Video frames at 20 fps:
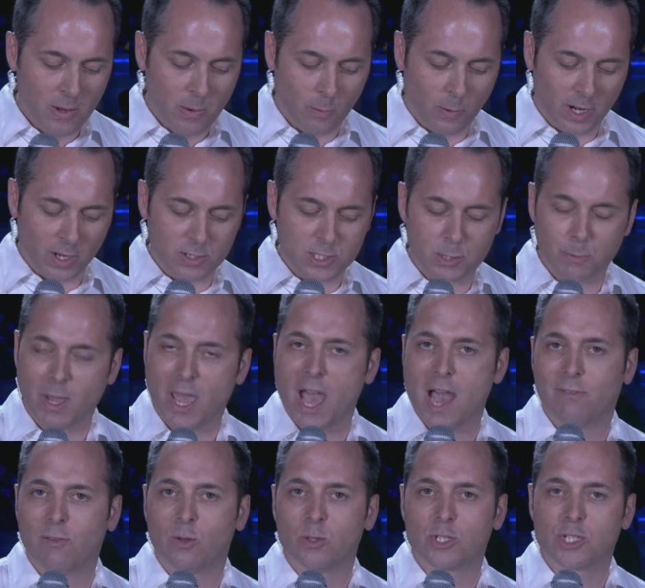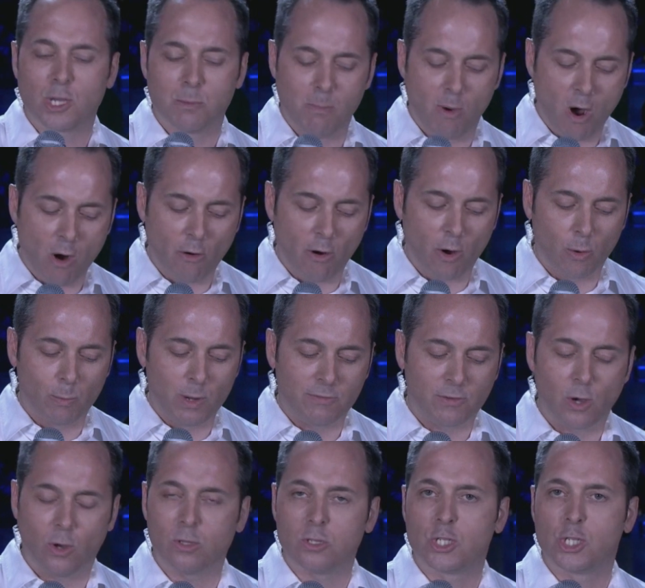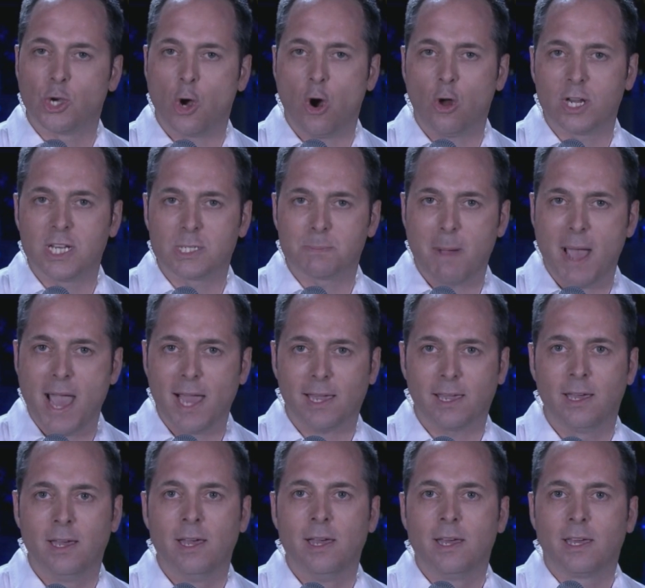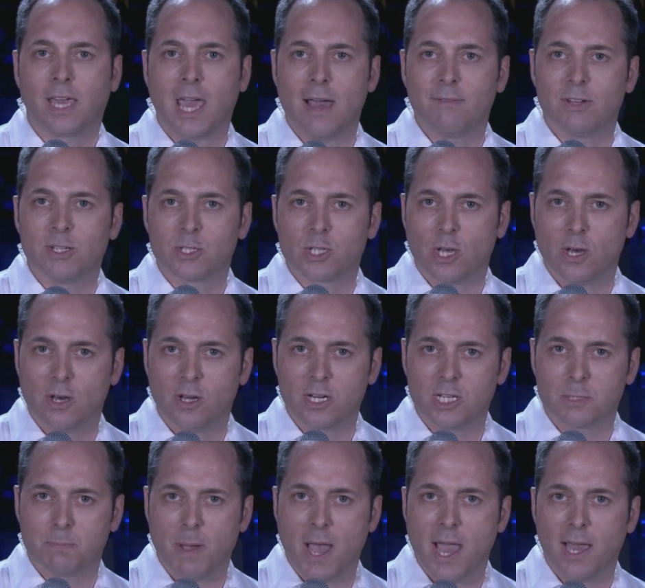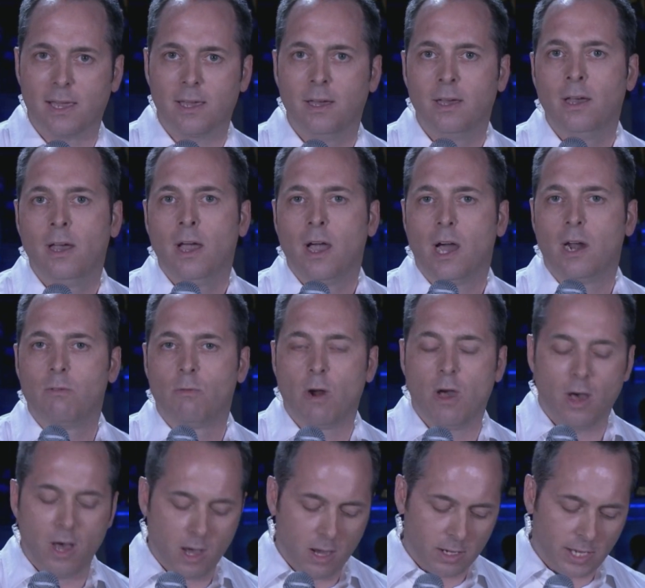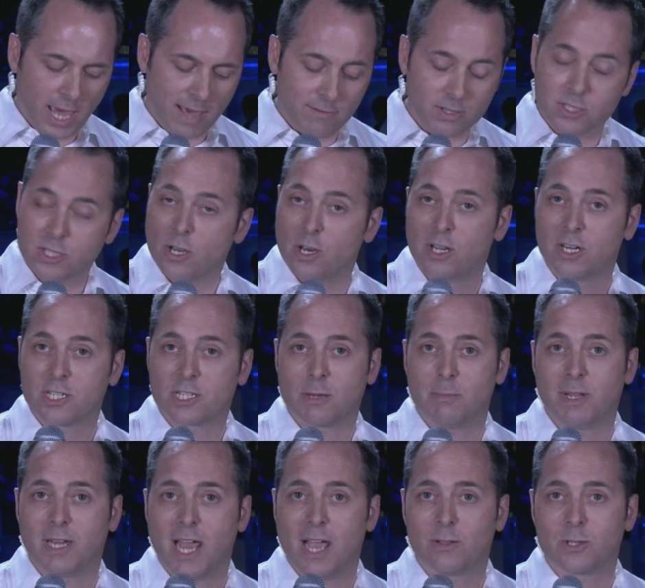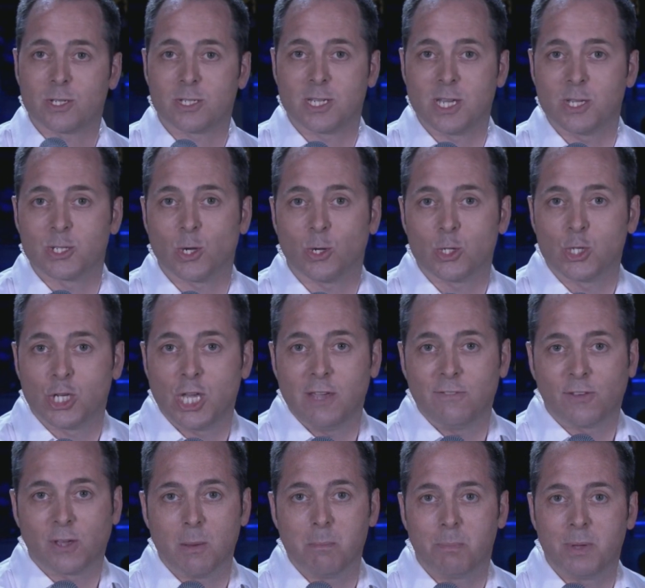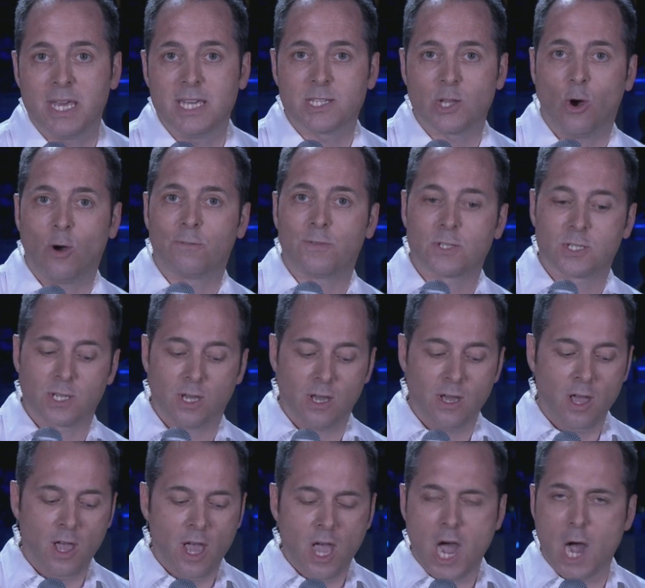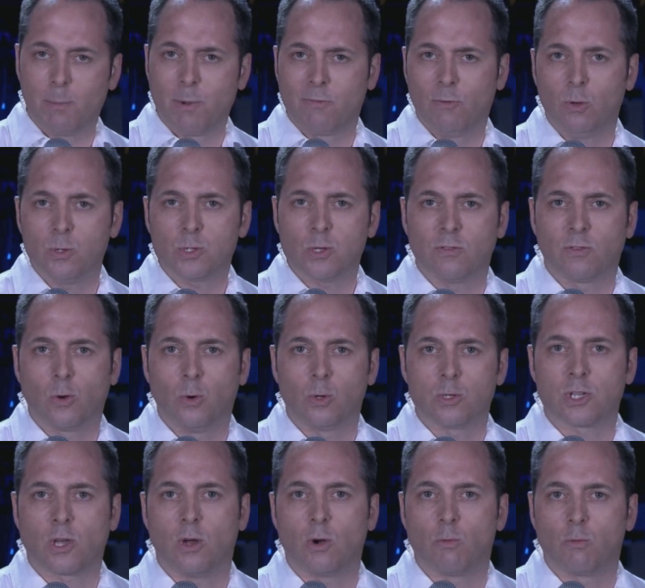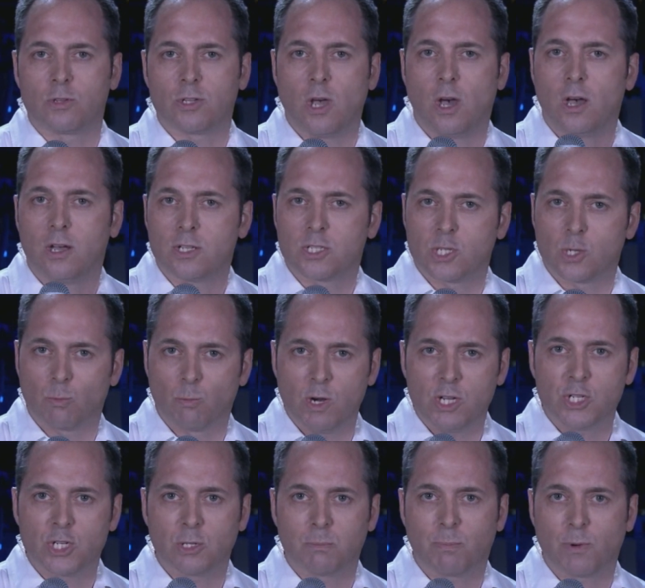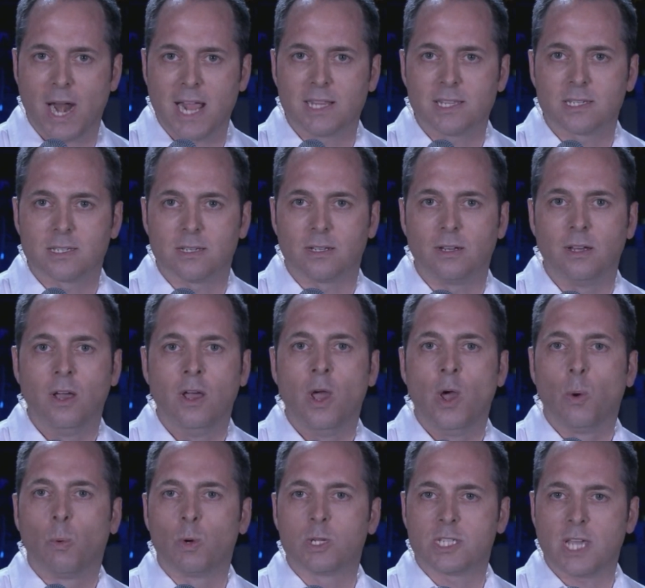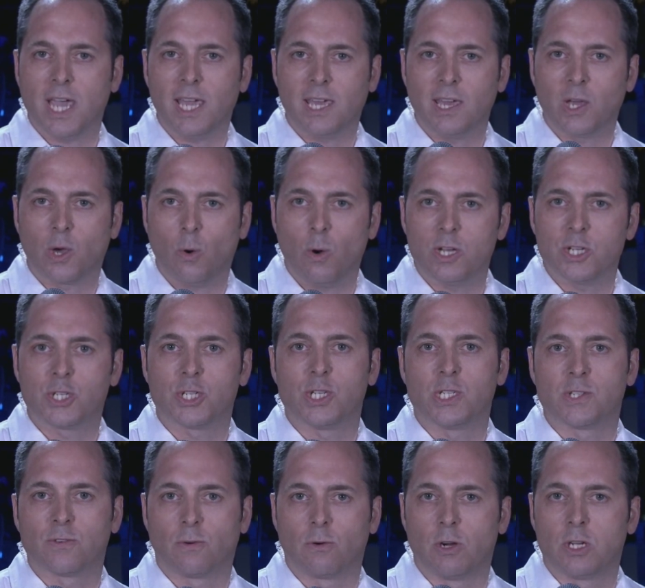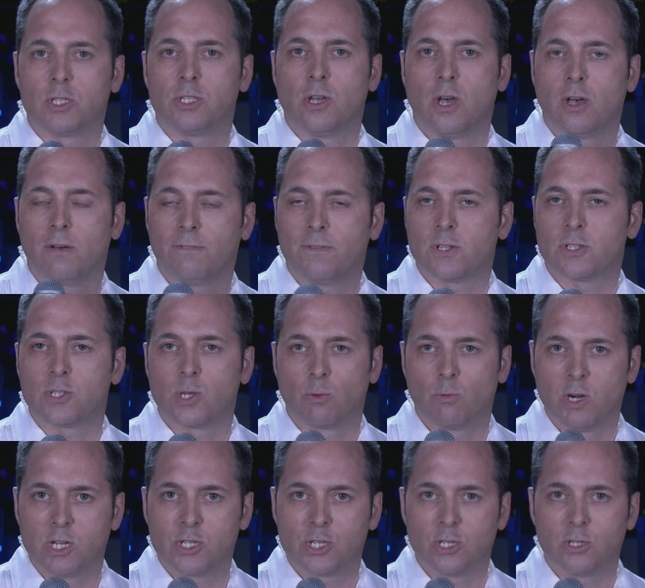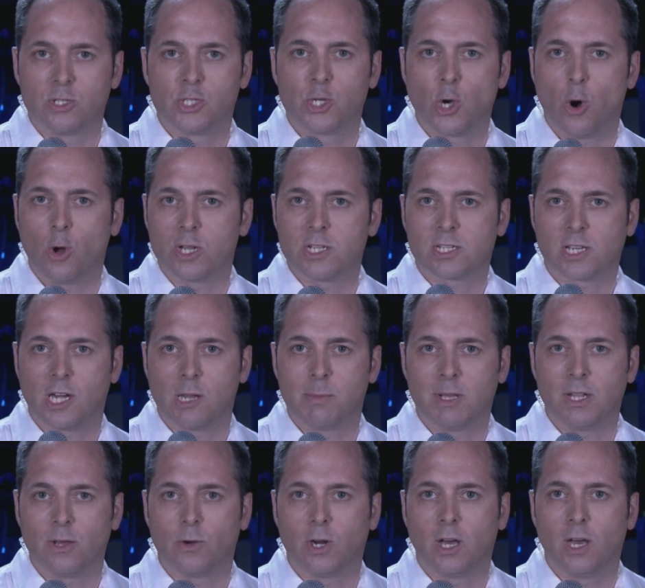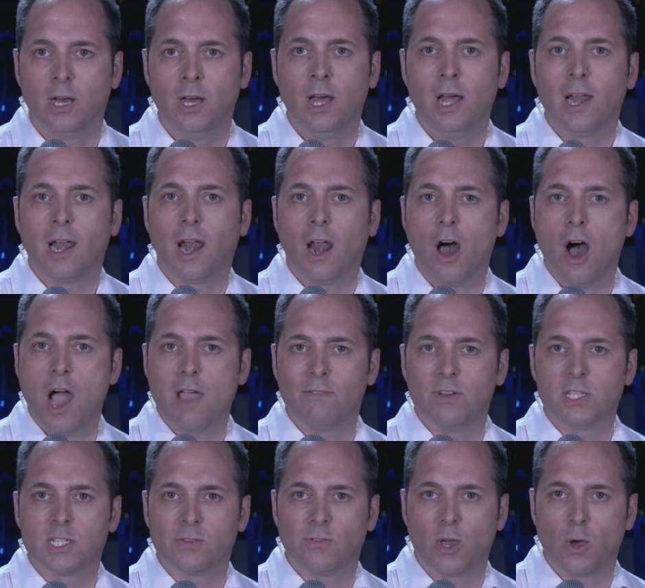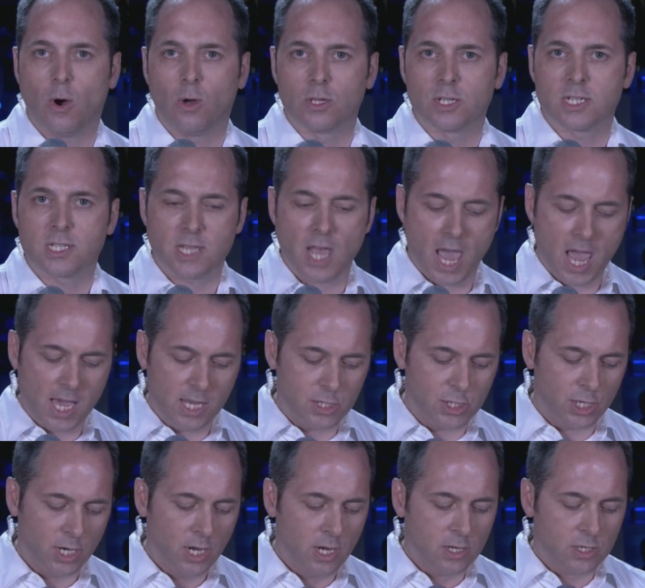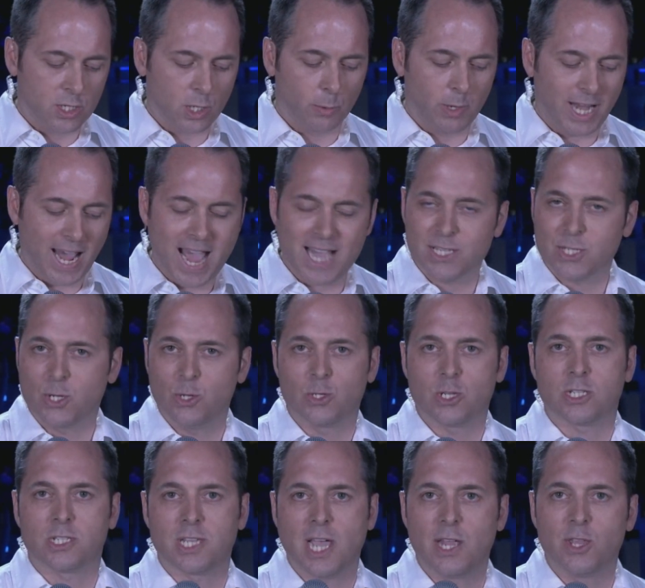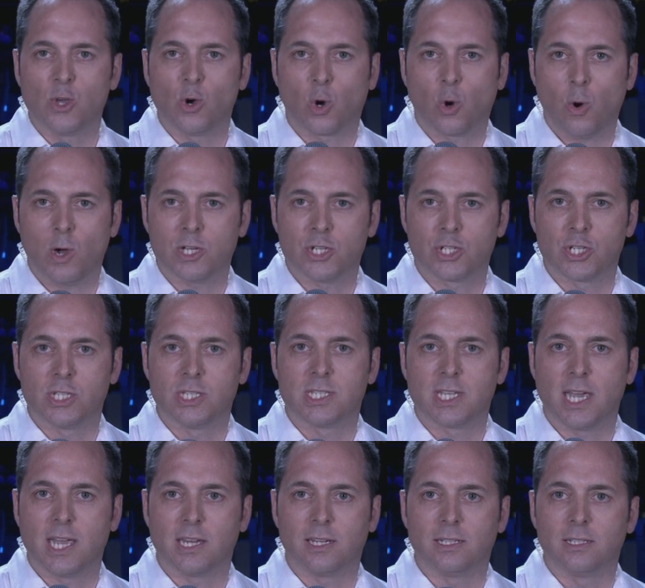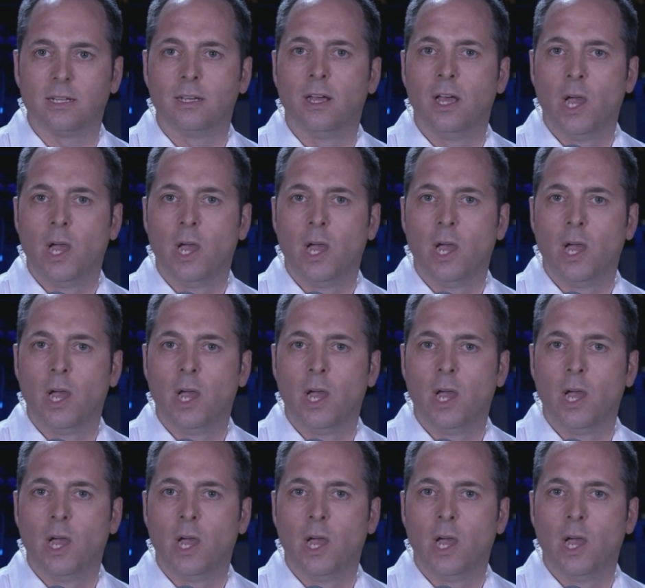What else do we have on? Tomorrow, we've got John is back, Kevin Turner's back, and Kevin Turner's coming down to see us, our Chief Compete Officer. And we've also, of course, got Sir Richard Branson. We're taking questions for Sir Richard. John is going to be doing a live interview on stage, so we'd ask you to send your questions in.